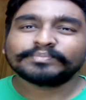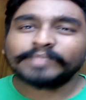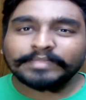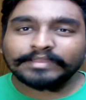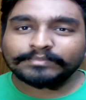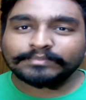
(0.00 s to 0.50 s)

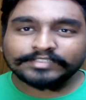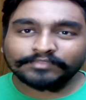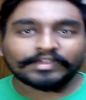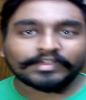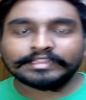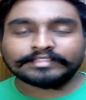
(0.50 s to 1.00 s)
Maybe it's a
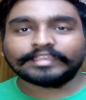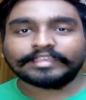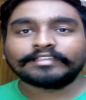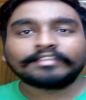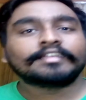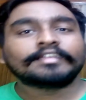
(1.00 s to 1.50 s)
funny
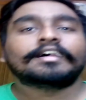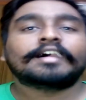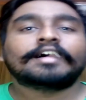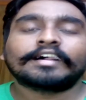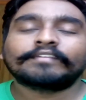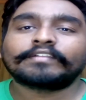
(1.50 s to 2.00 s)
thing
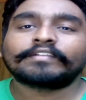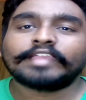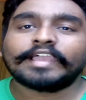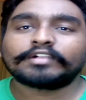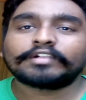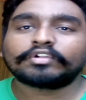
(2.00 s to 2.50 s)
where we
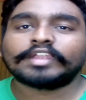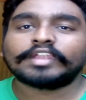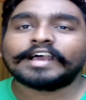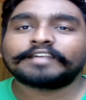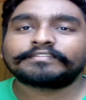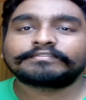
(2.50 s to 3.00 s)
have a good
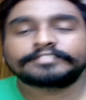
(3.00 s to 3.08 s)
laugh.